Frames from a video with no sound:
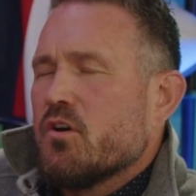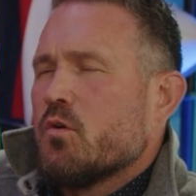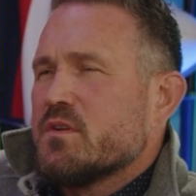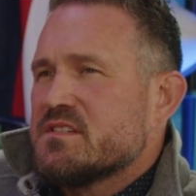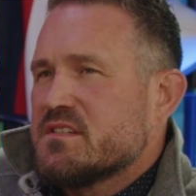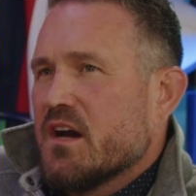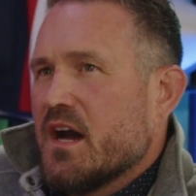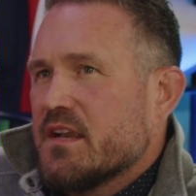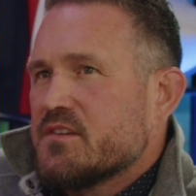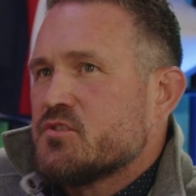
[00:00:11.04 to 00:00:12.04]
always
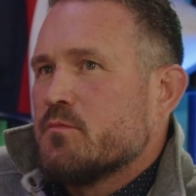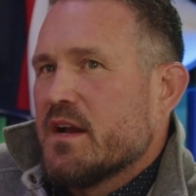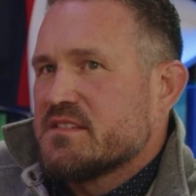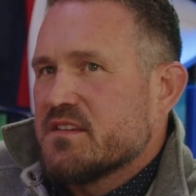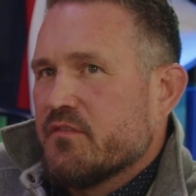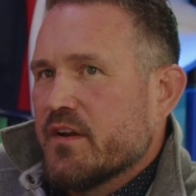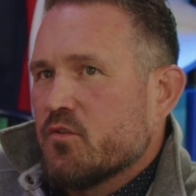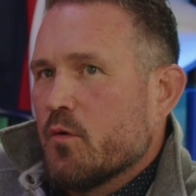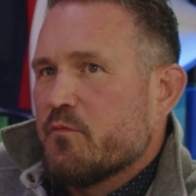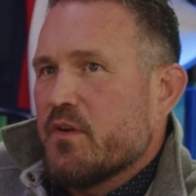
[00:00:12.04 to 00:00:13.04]
thought to myself, I
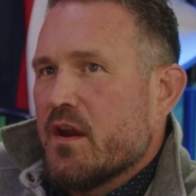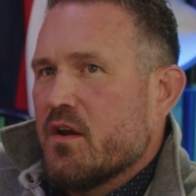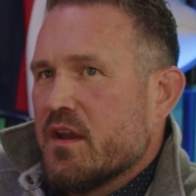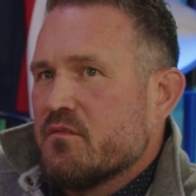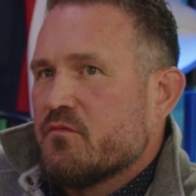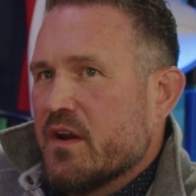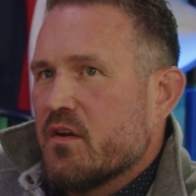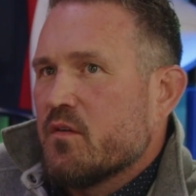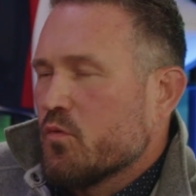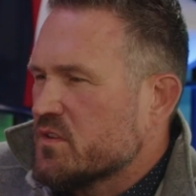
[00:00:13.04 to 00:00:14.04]
grew up in
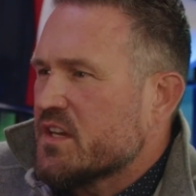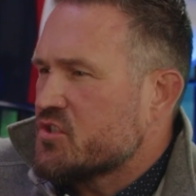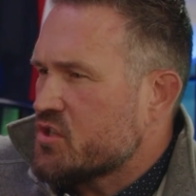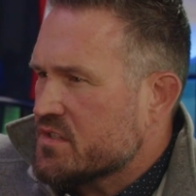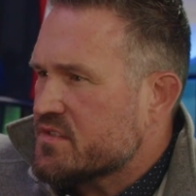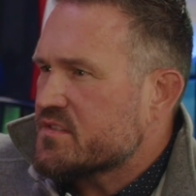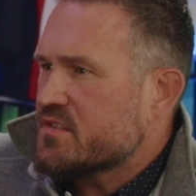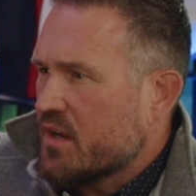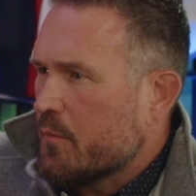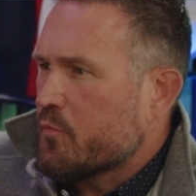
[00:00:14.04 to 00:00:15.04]
very
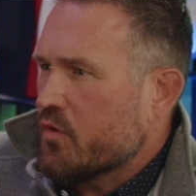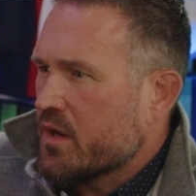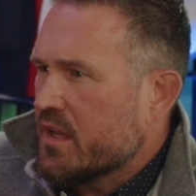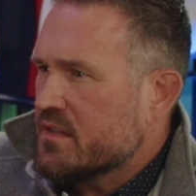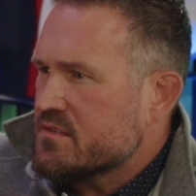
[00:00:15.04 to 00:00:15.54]
religious upbringings.